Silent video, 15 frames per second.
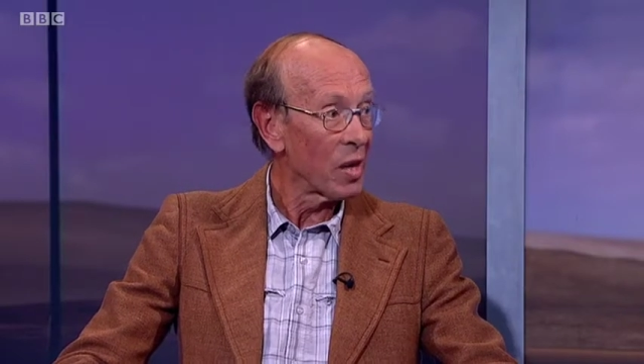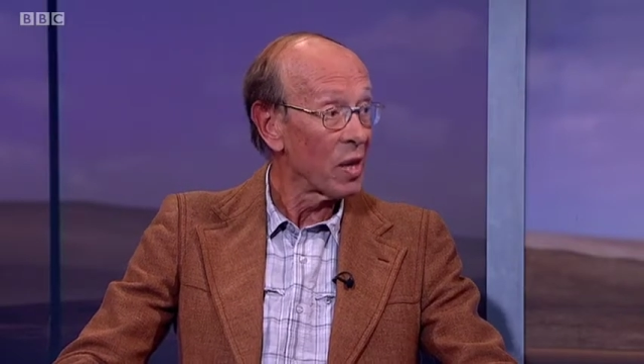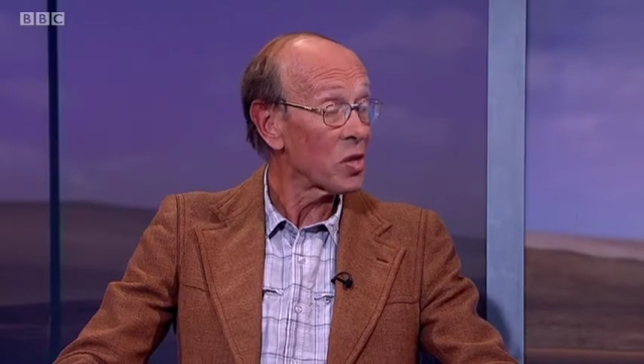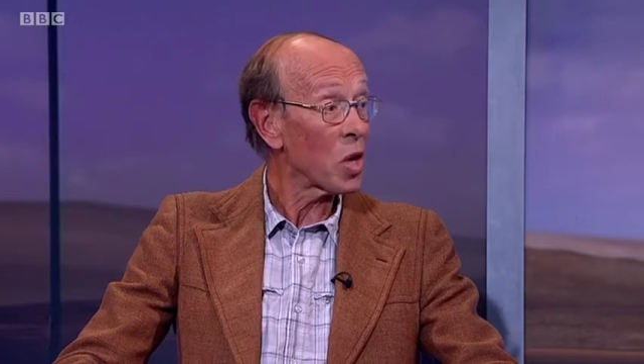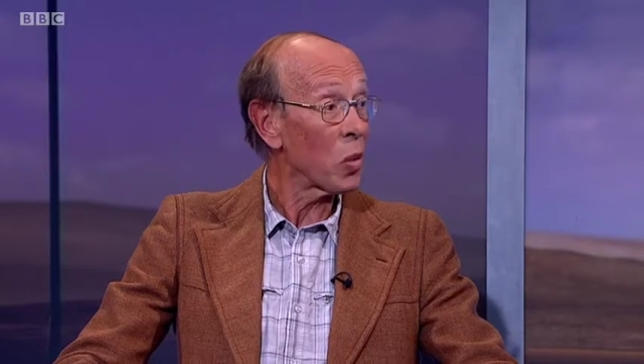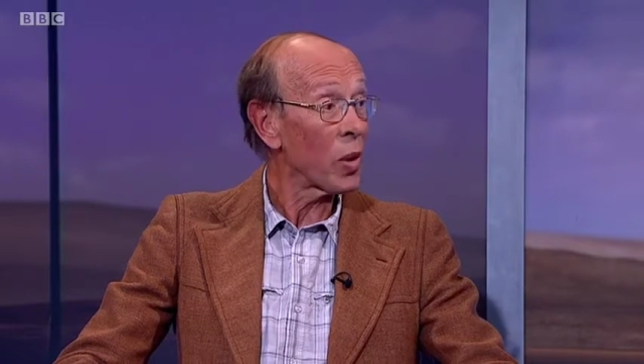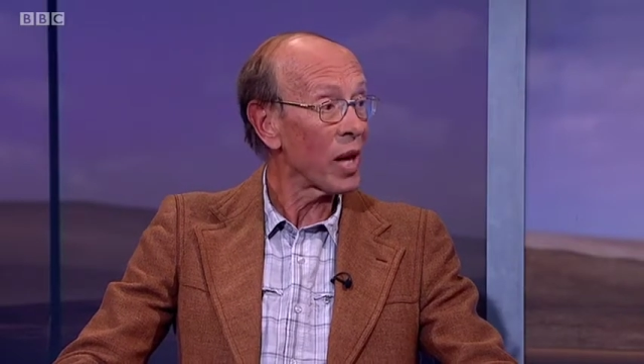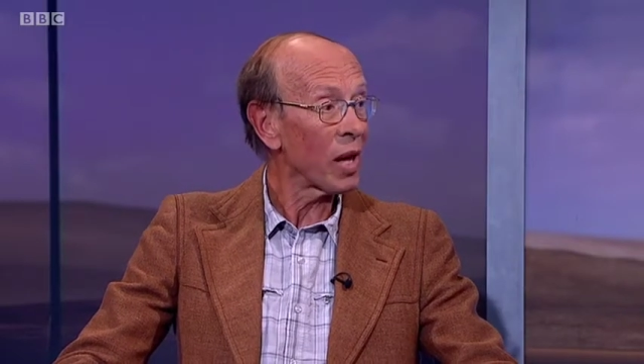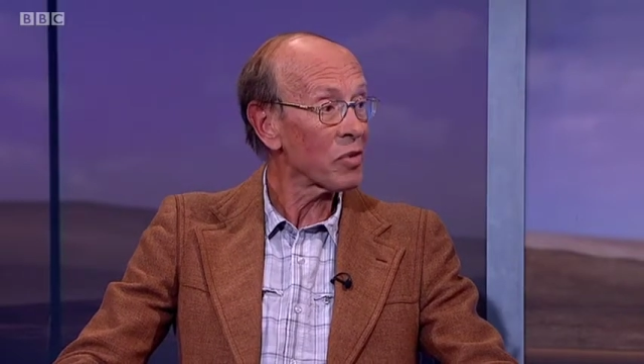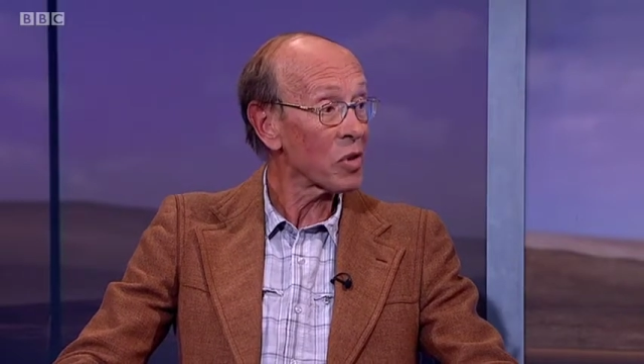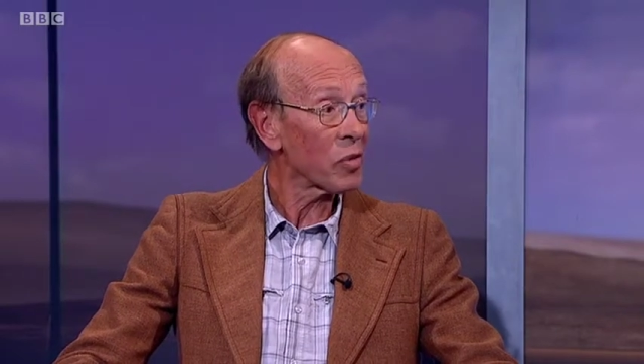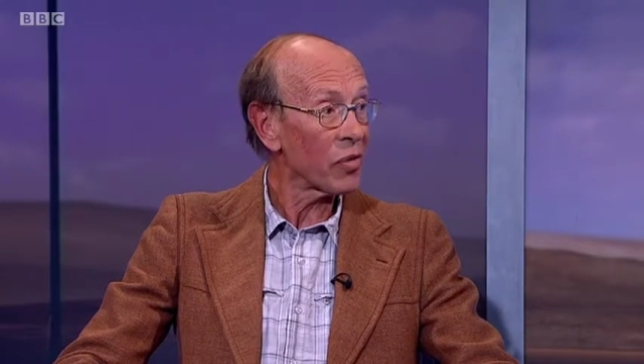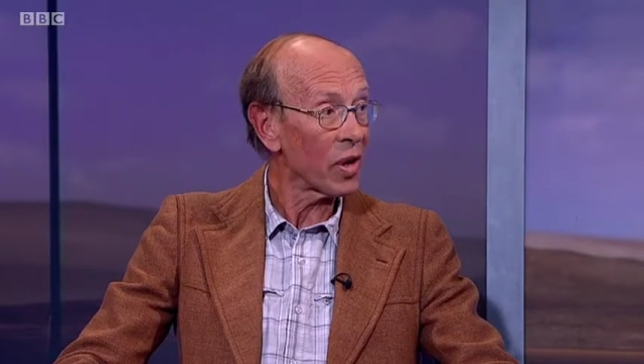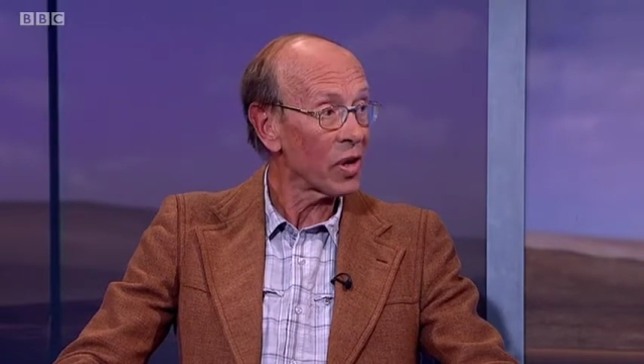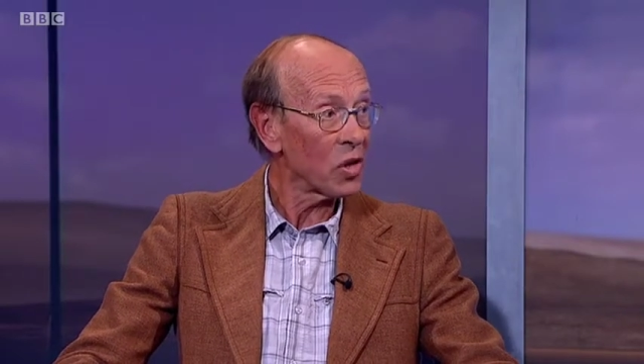So we have to
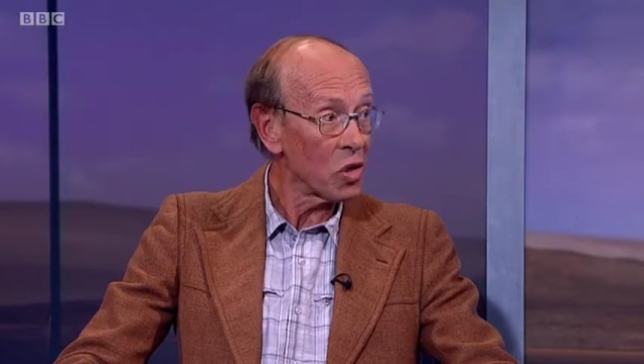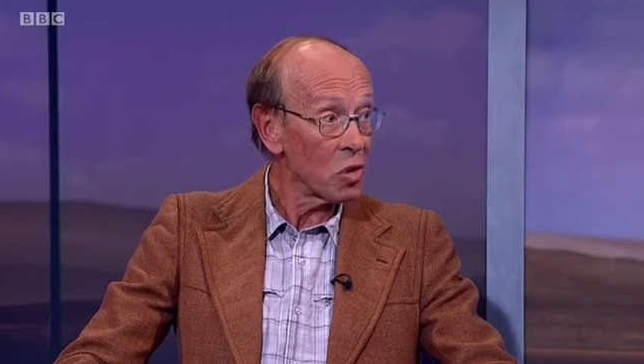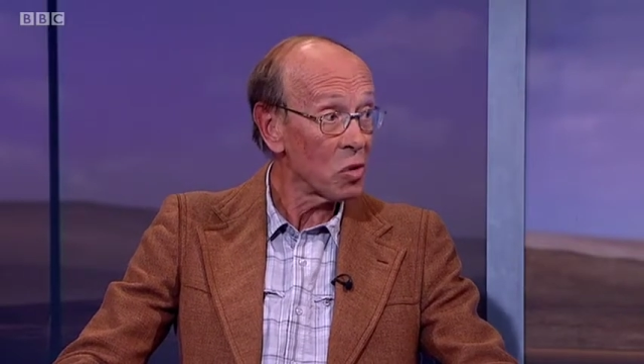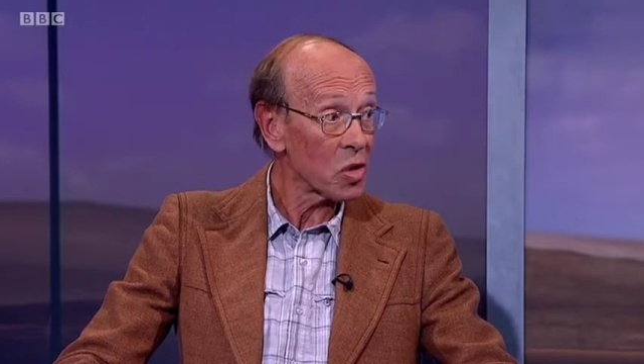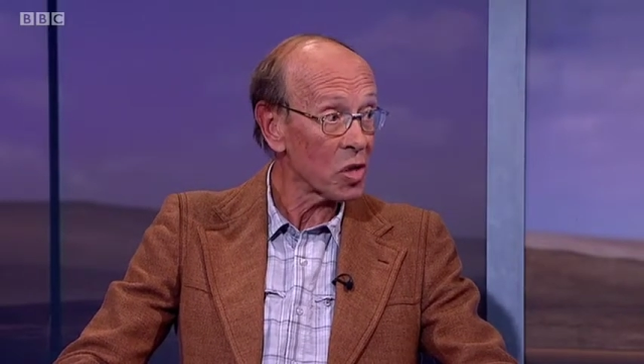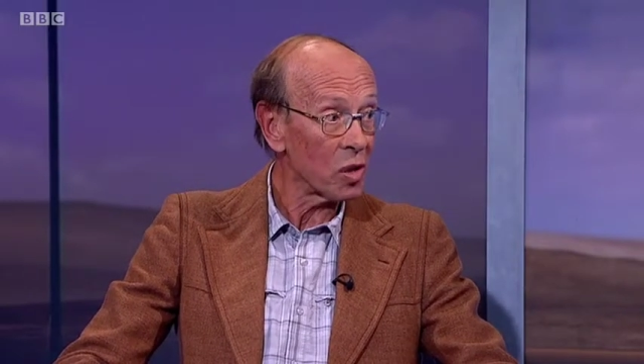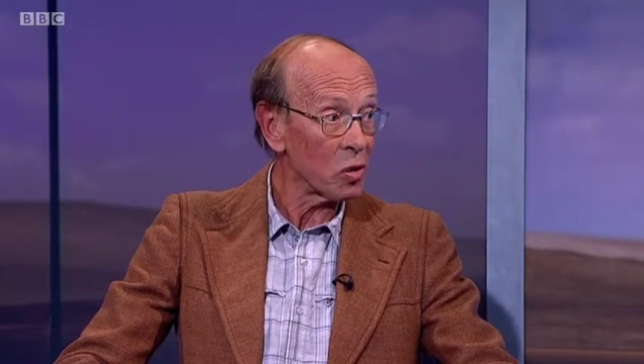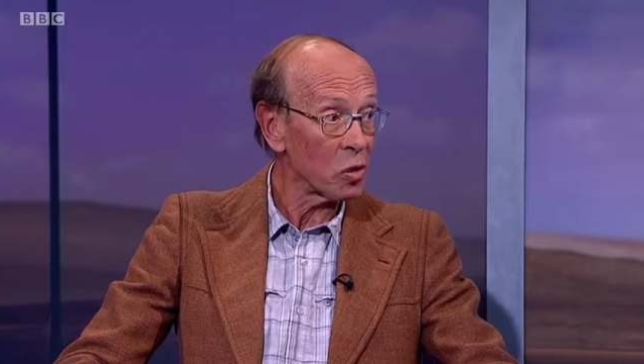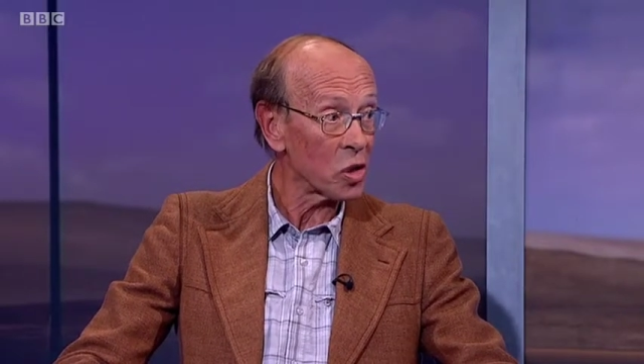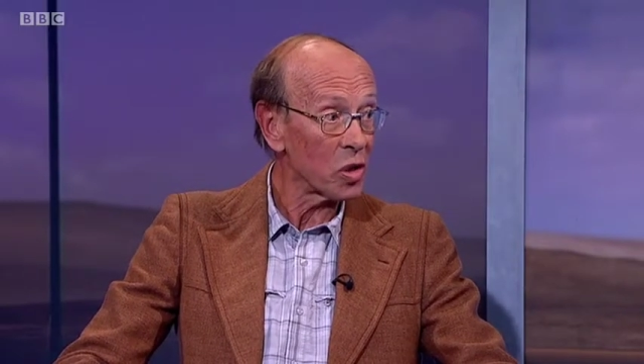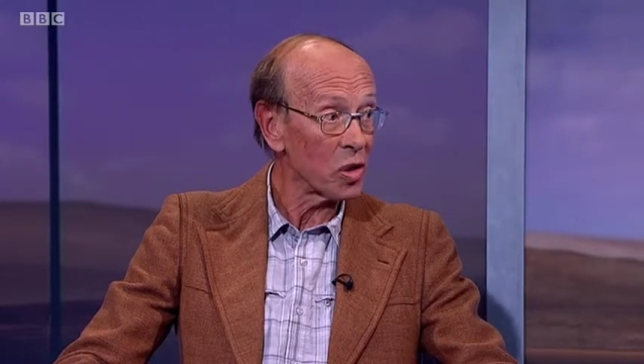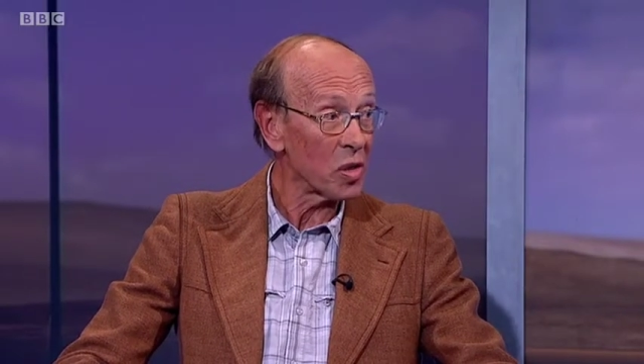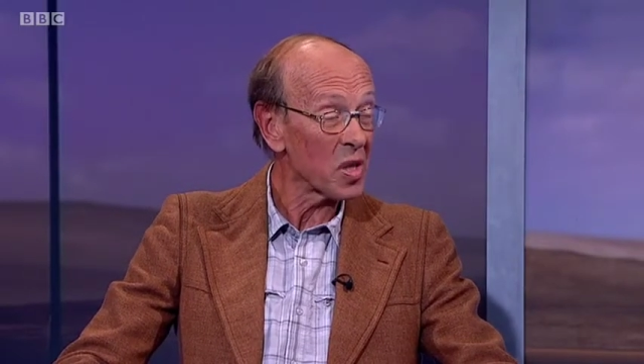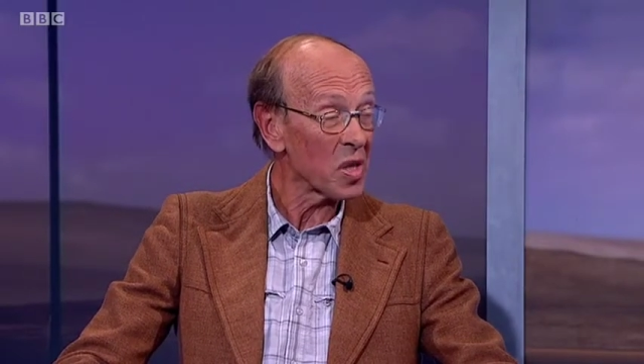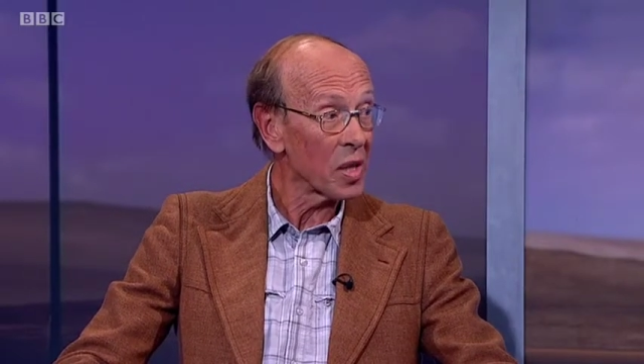find new
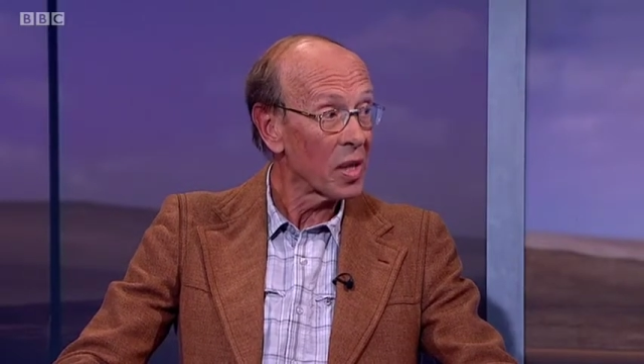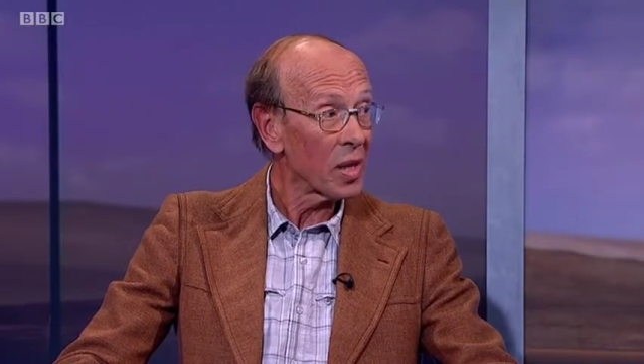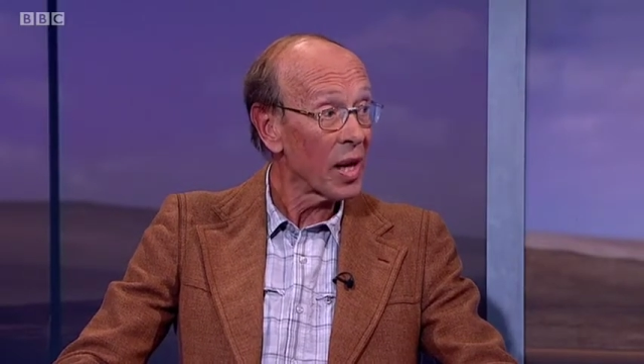solutions,